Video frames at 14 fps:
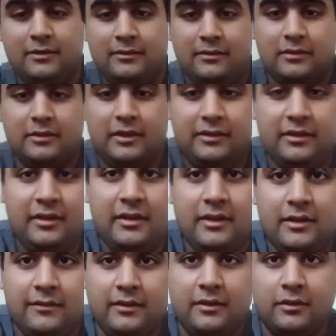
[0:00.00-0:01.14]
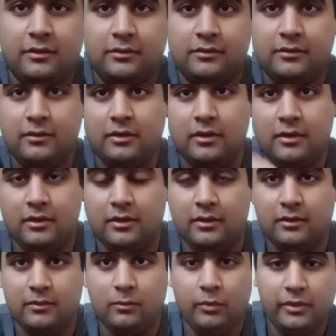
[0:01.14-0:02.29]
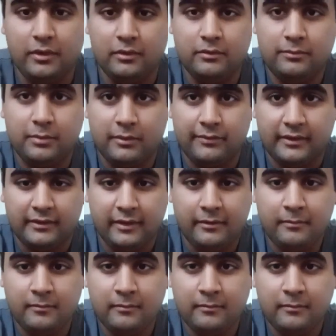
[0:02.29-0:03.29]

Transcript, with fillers: So let's see if it goes uh, wheel perfectly.